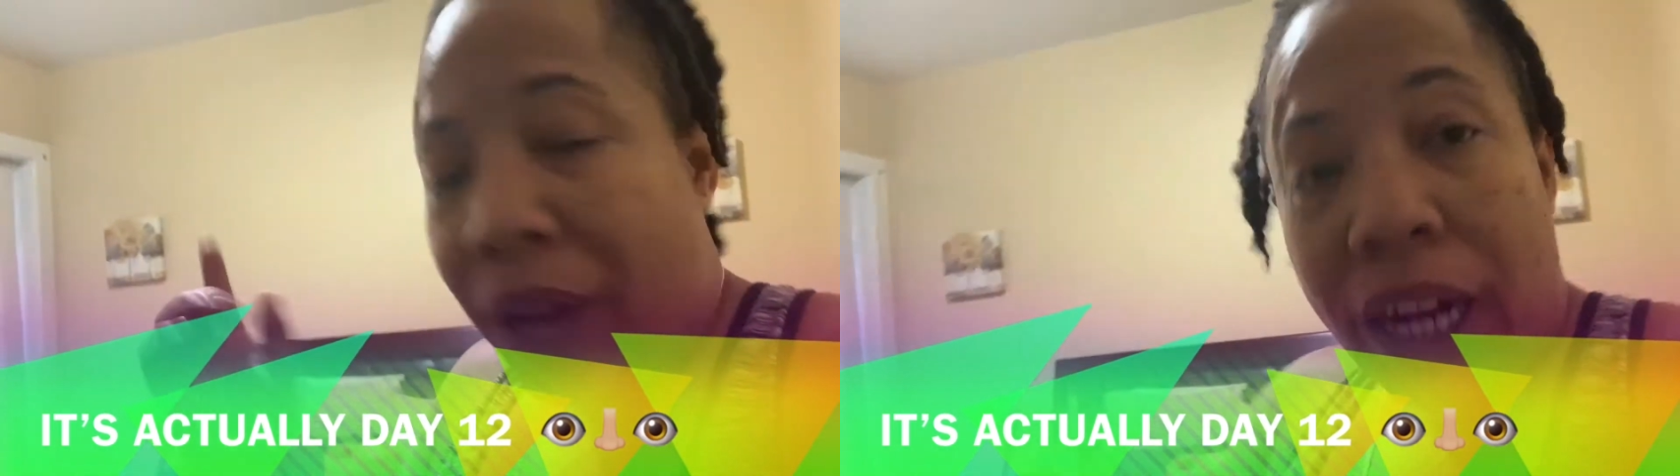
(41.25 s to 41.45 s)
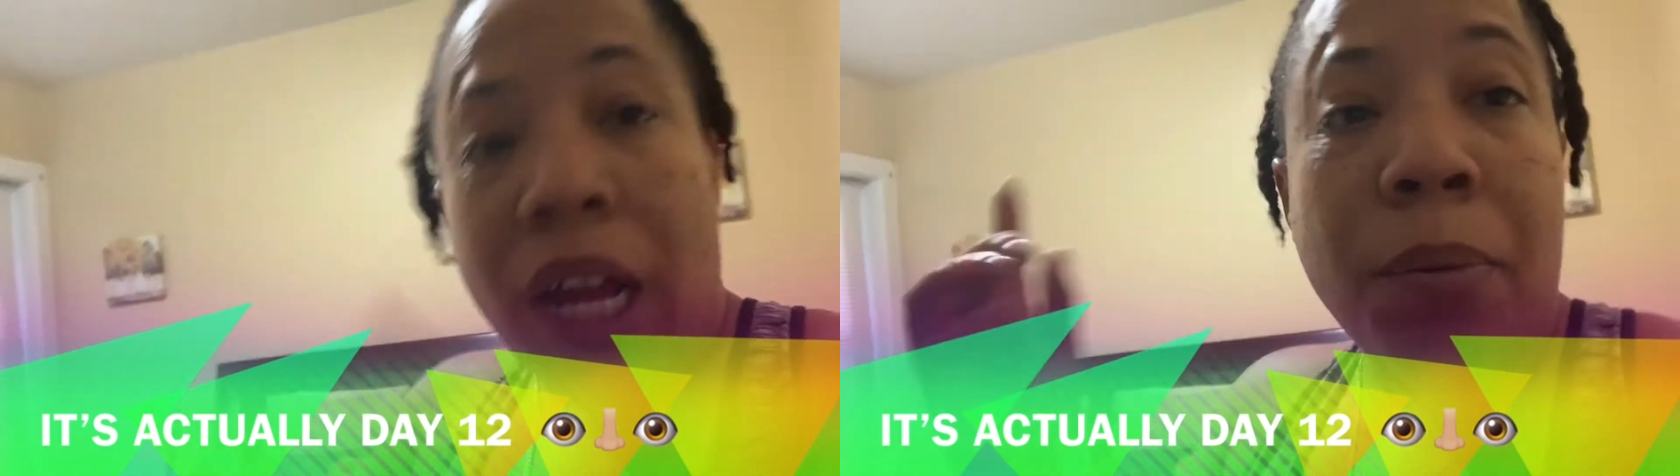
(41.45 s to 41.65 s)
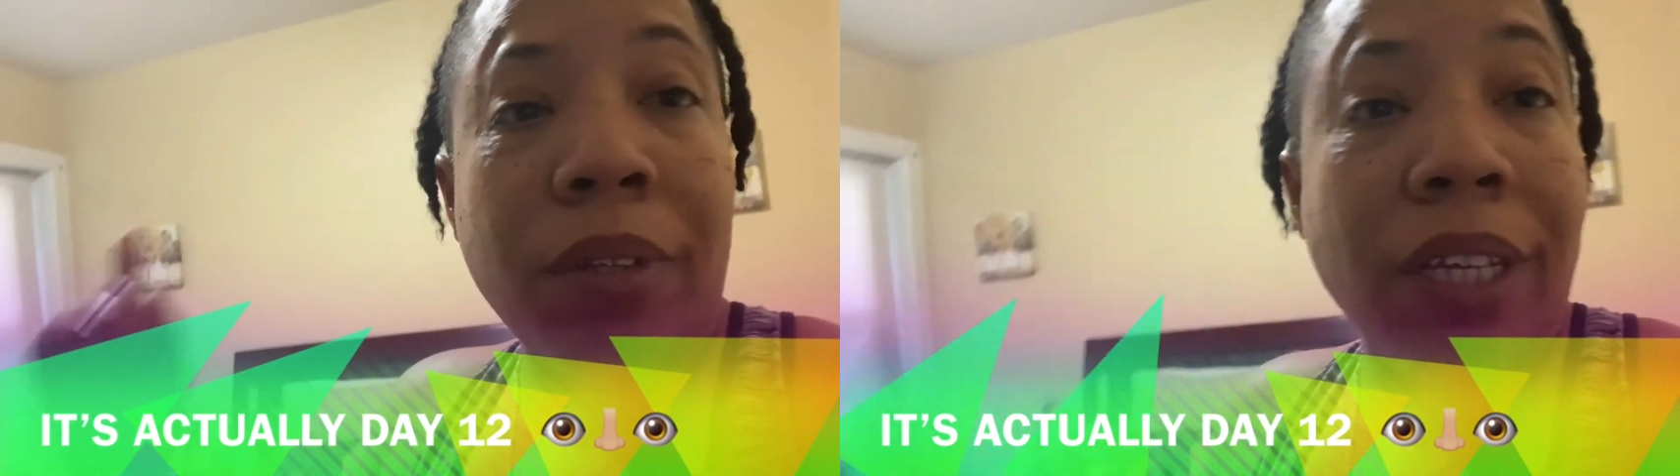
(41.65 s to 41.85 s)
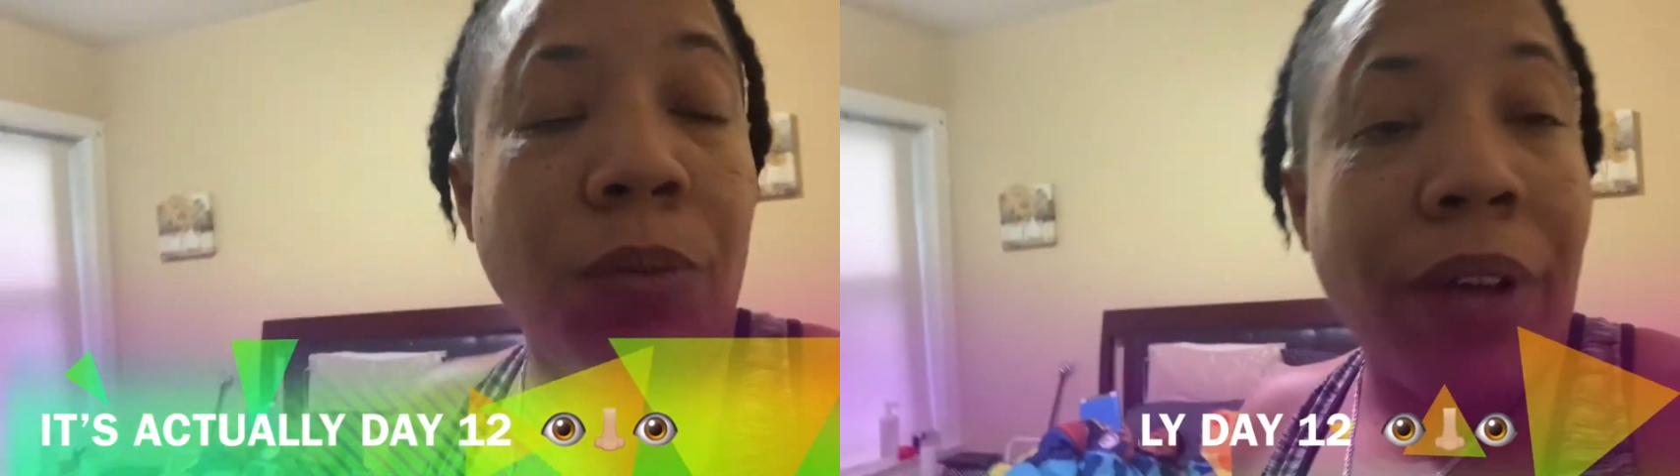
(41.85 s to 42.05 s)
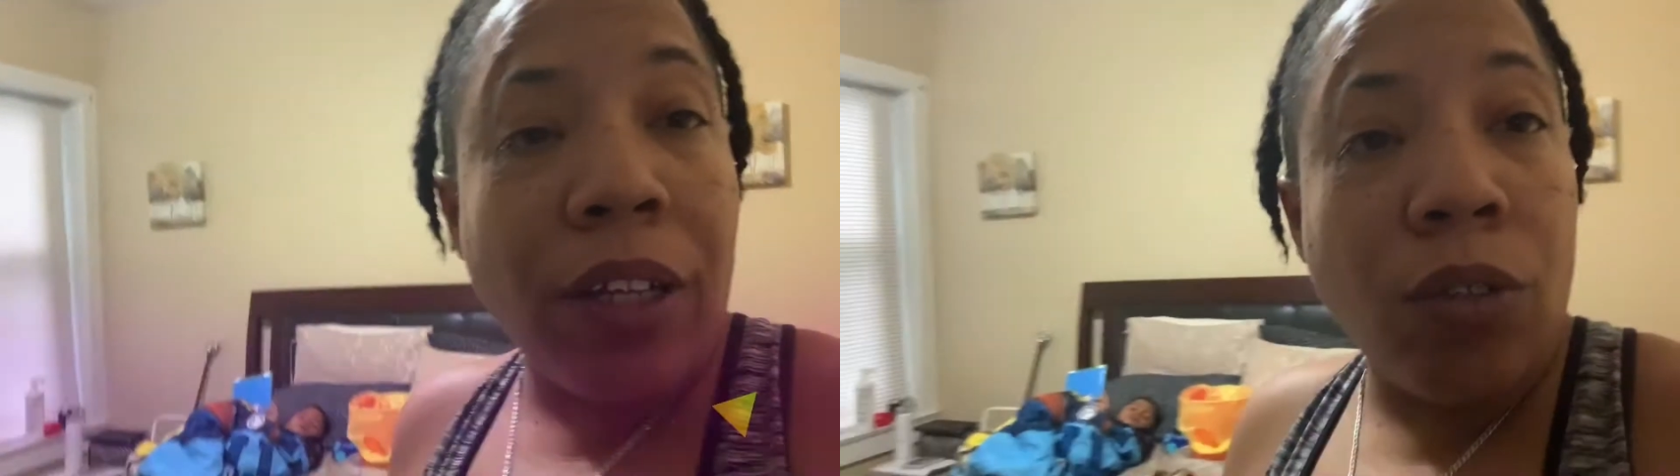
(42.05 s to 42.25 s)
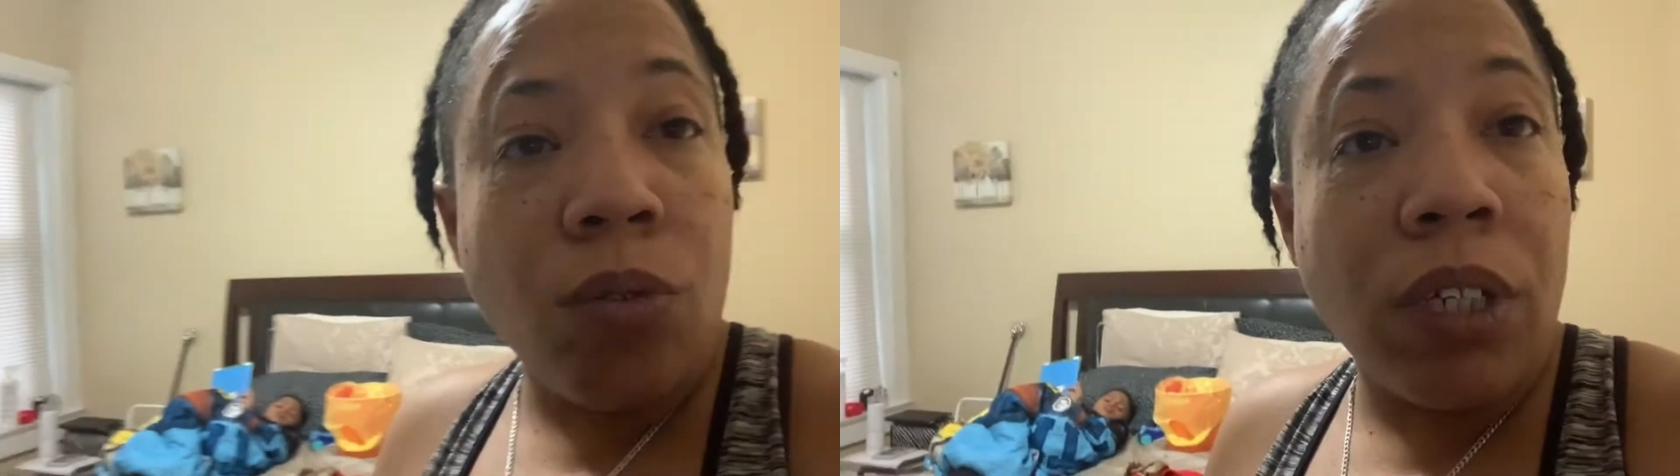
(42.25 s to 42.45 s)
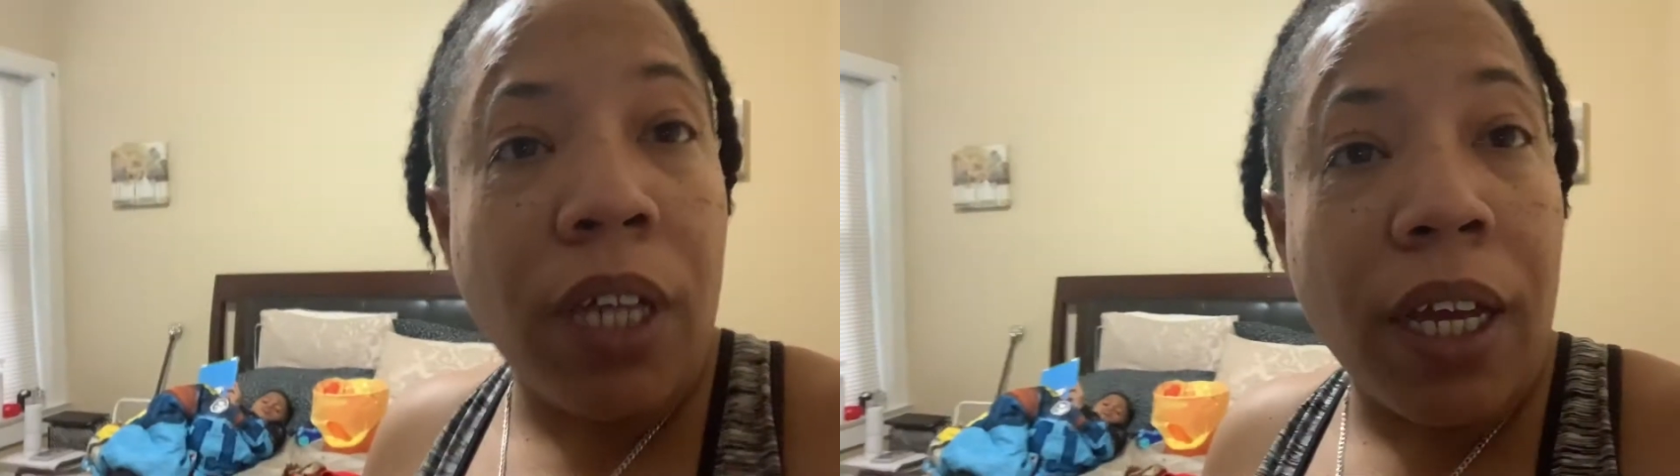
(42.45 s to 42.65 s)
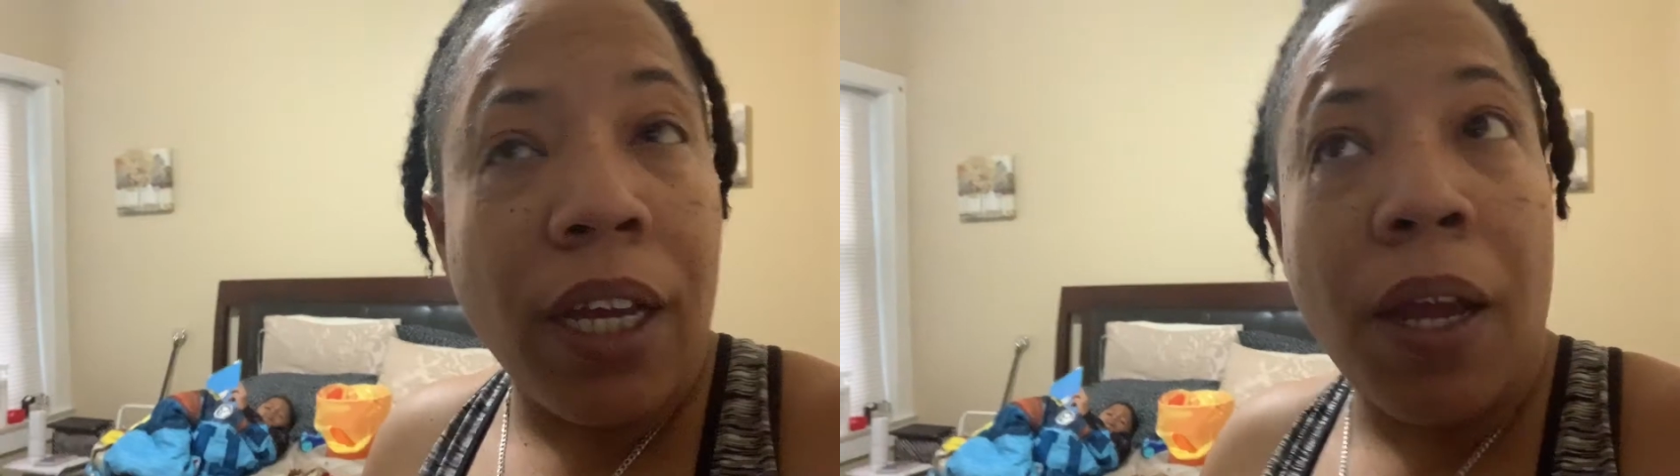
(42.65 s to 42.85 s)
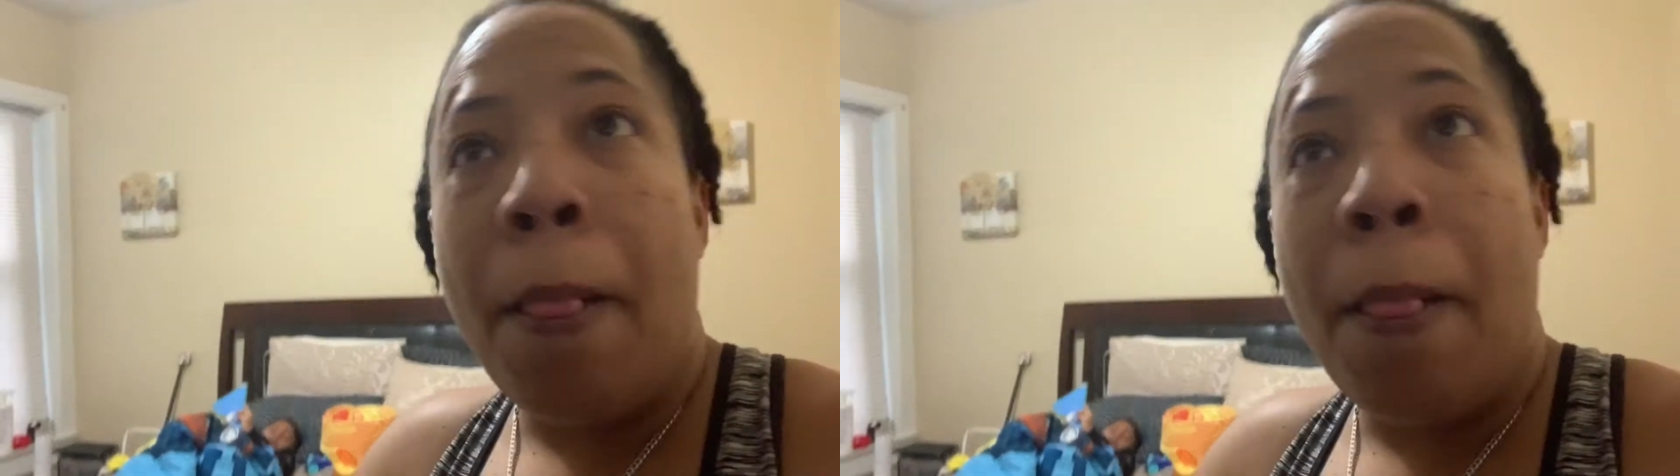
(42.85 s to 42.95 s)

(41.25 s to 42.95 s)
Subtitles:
got a couple things we got to do today.